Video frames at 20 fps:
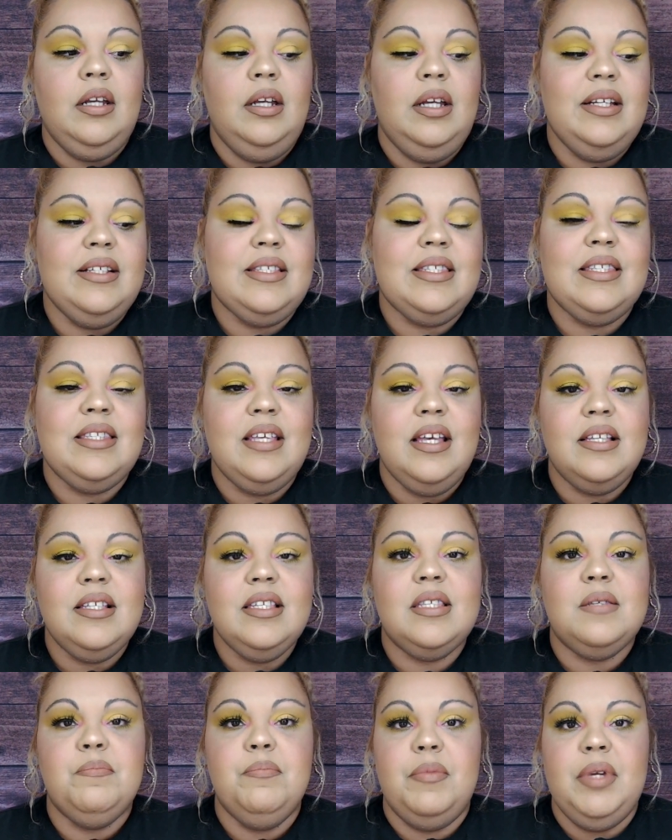it
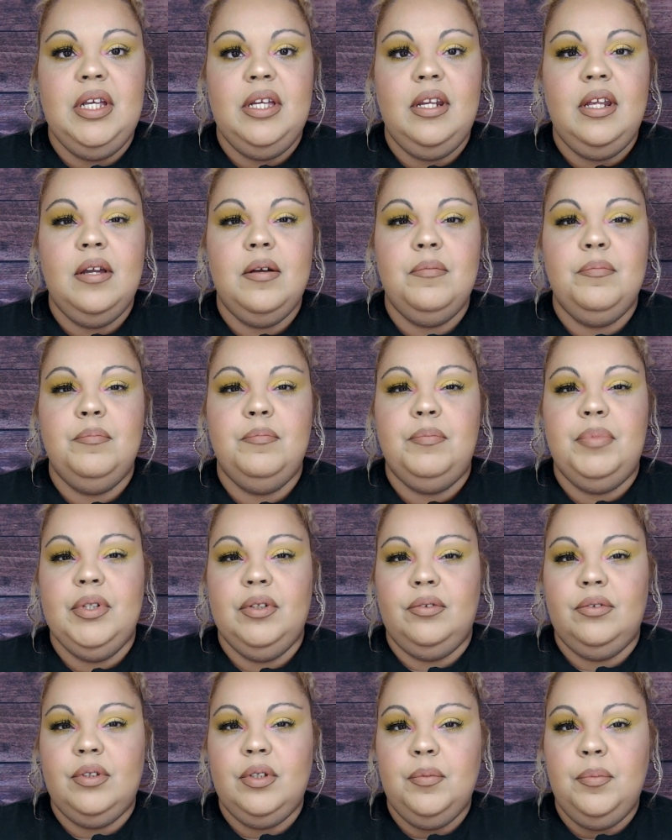says medium
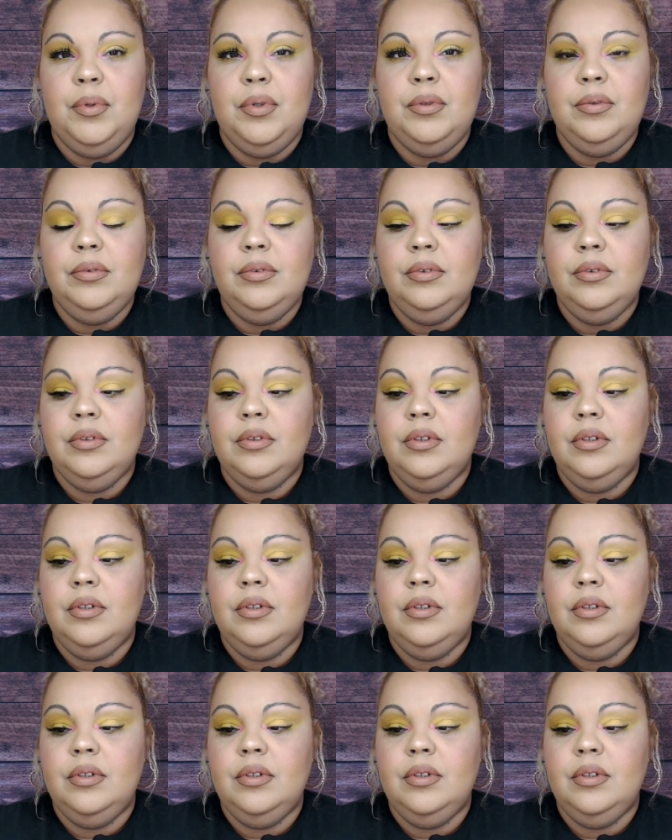buildable,